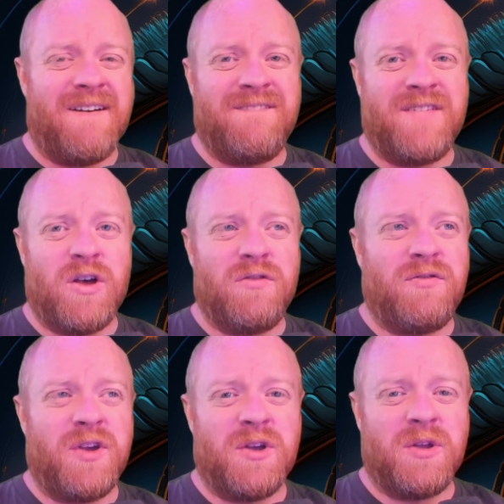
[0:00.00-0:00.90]
felt
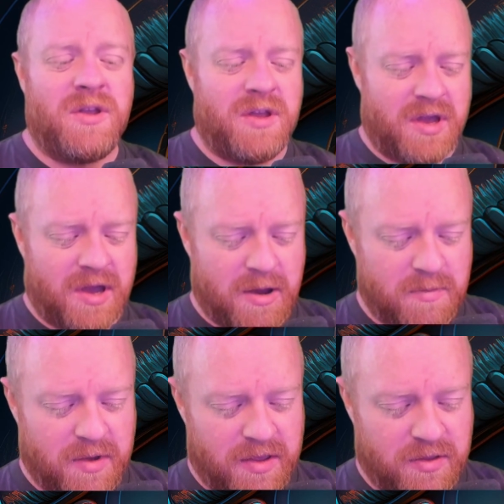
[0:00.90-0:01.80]
feel,
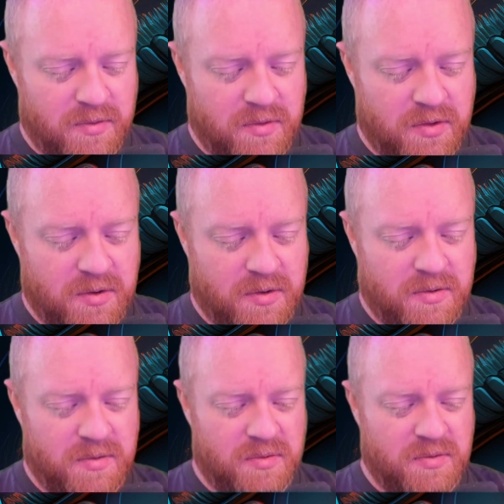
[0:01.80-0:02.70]
and
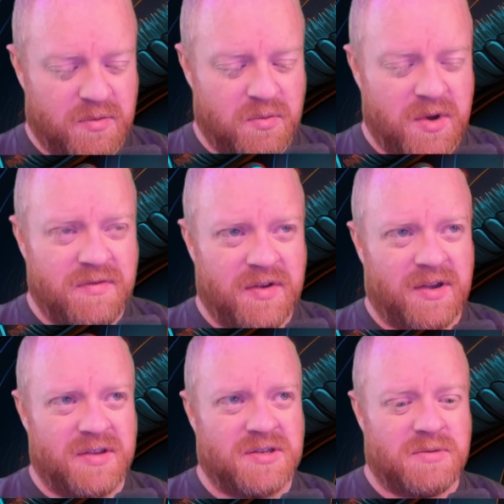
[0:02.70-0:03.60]
the
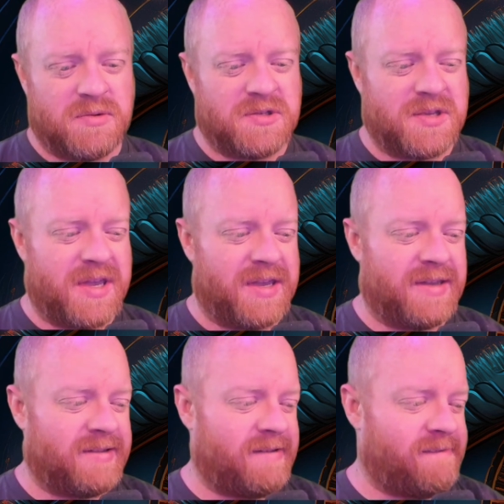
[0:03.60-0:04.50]
weaving is almost like,